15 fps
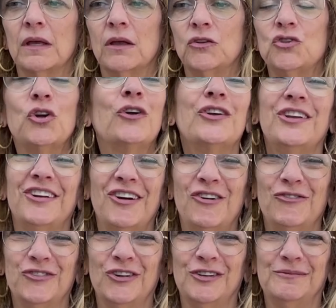turn it
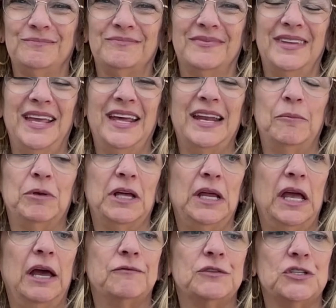over, and I'm going to
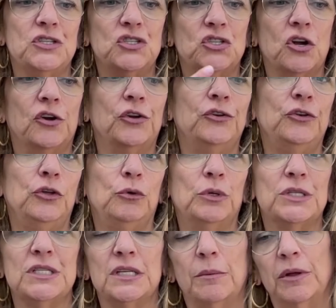have to start anew
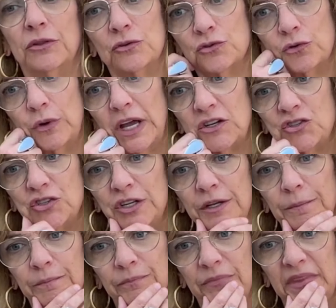in some other direction.
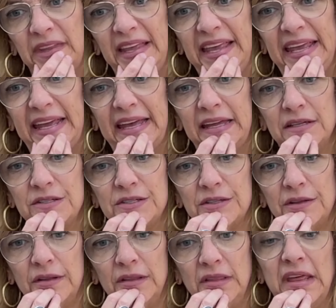And
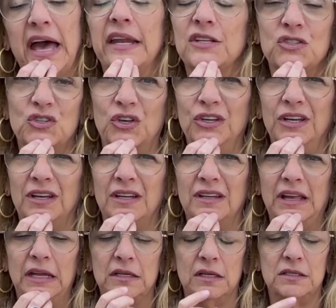that is good.
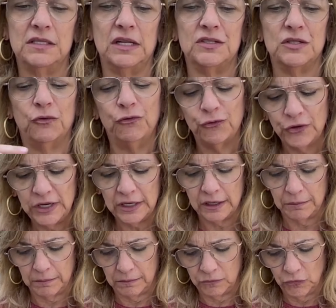And a sense of freedom,
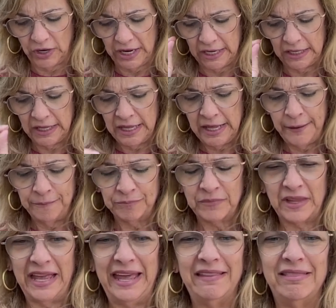right?
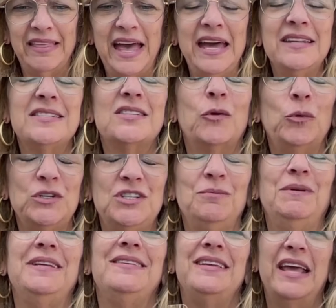And that is going to
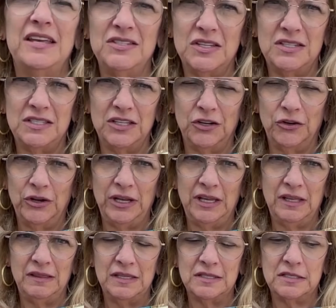be necessary
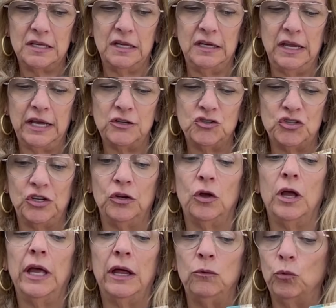in this connection
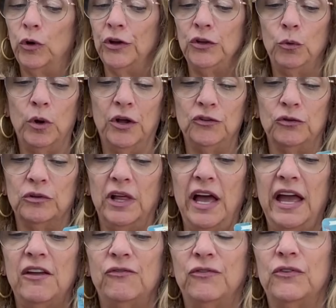and where you are in your
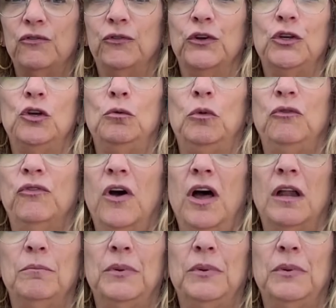life for you to move on